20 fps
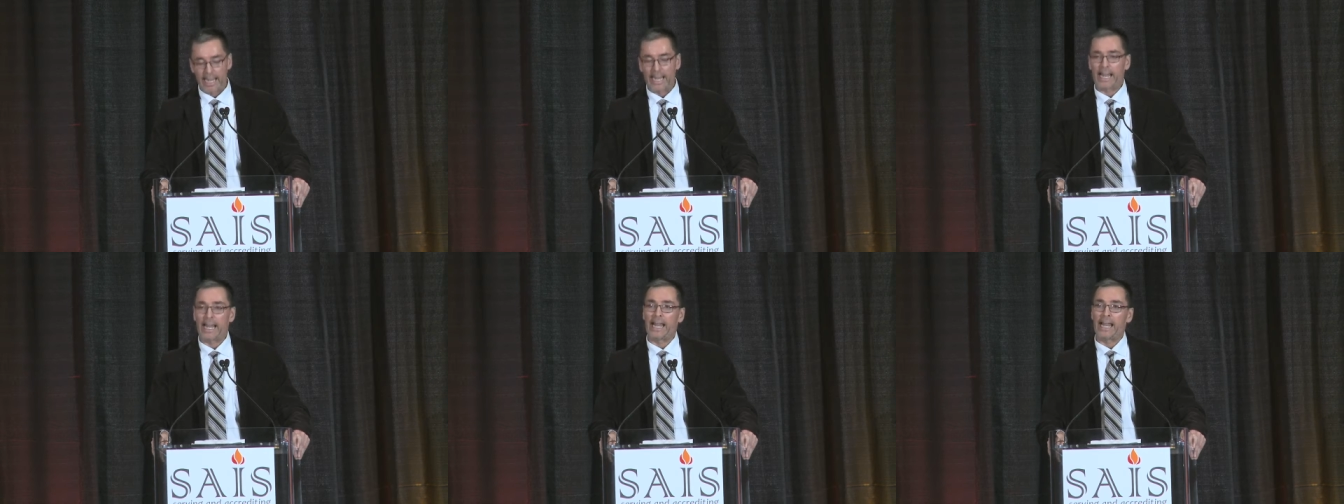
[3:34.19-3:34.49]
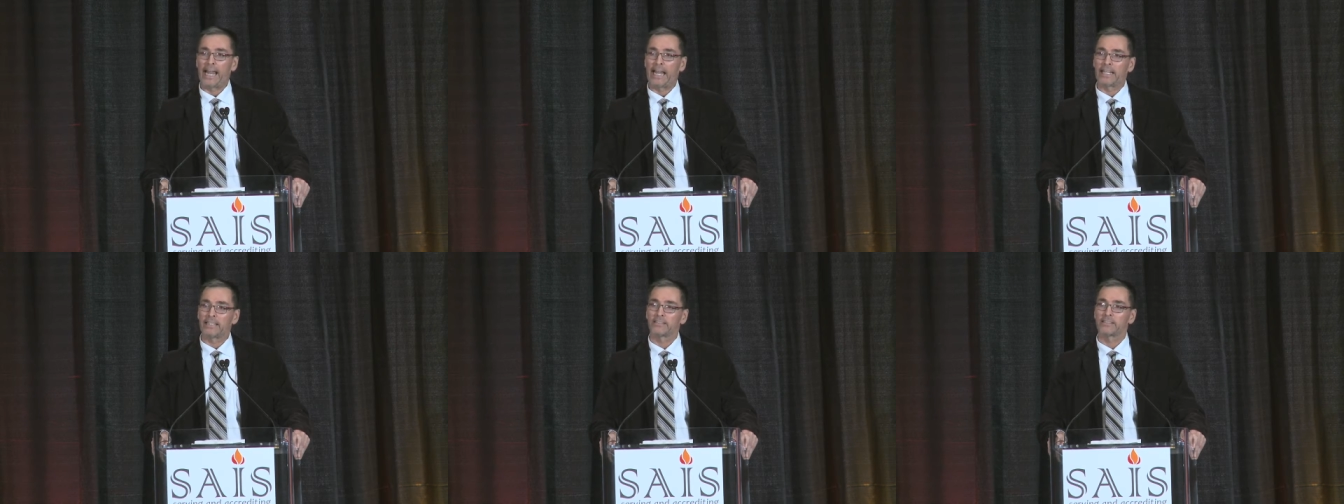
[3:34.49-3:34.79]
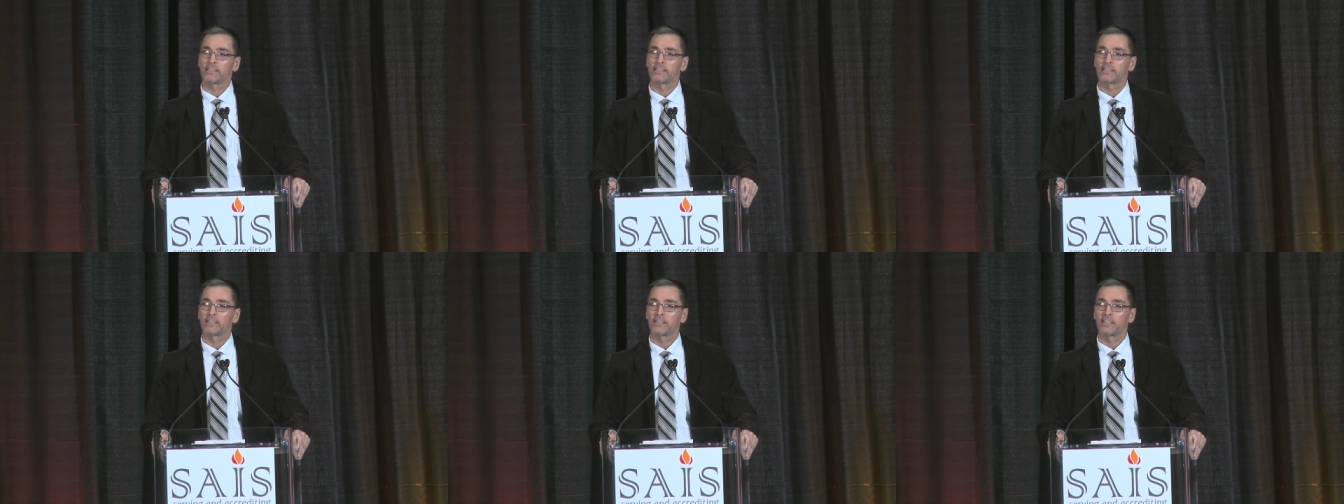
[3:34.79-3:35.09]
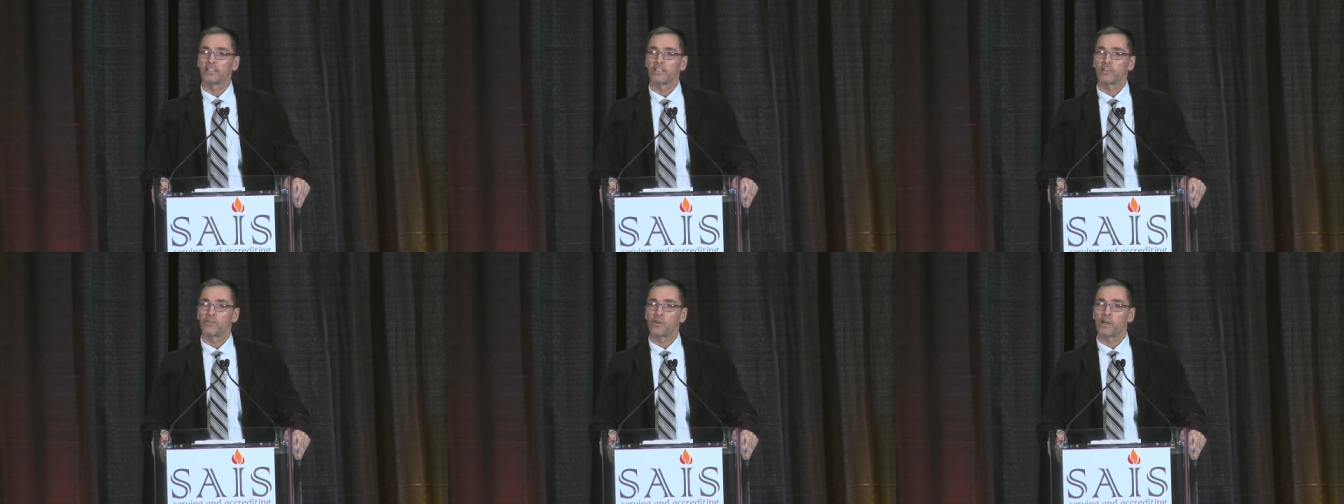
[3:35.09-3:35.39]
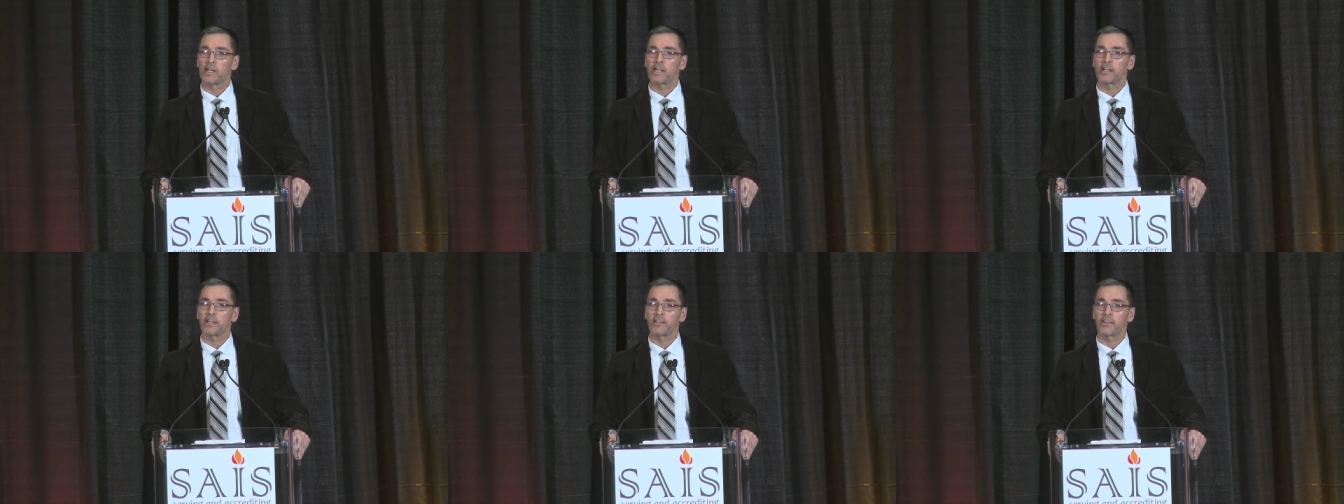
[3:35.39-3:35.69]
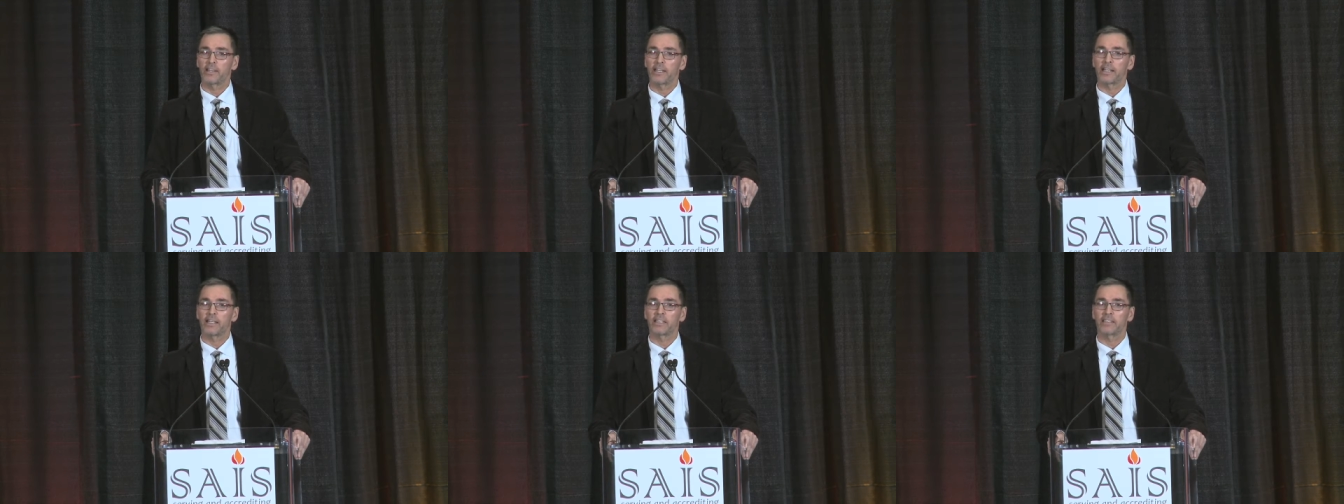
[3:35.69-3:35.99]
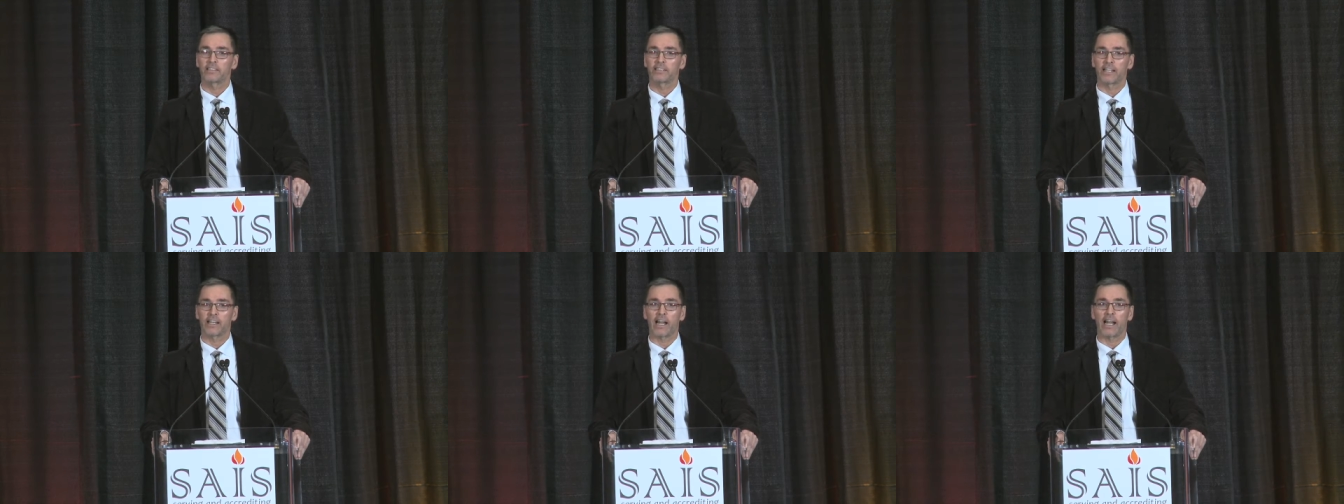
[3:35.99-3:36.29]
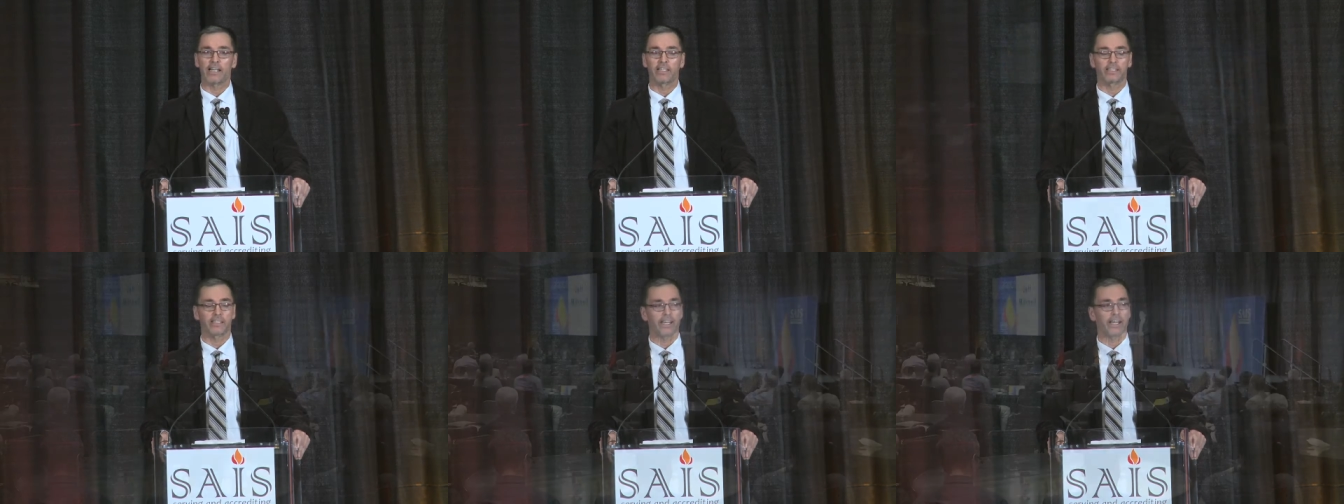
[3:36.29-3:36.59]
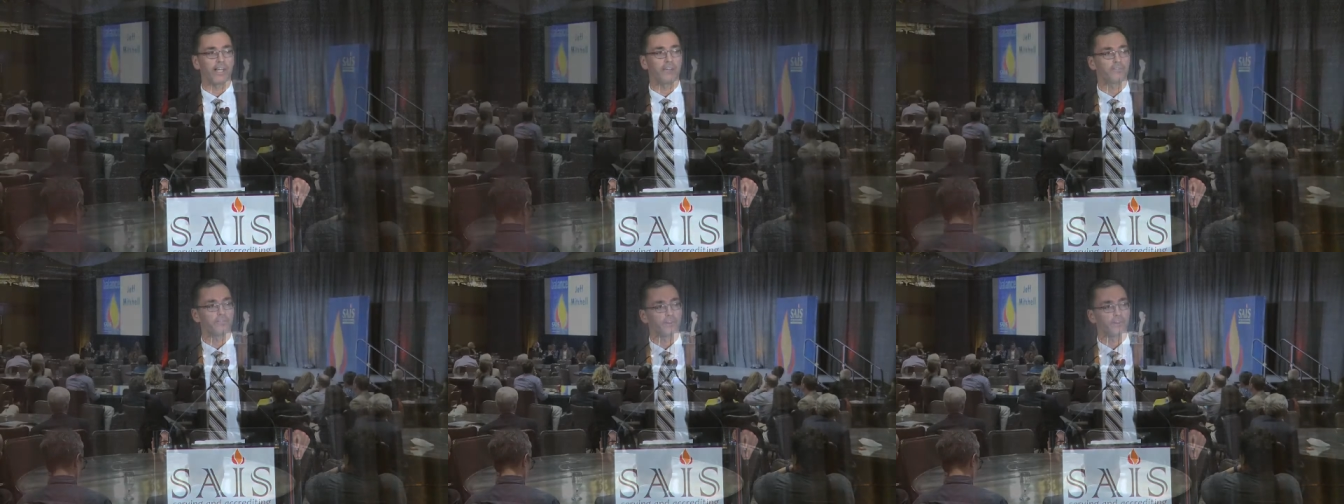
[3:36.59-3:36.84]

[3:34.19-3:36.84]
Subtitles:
and one of the things that I say to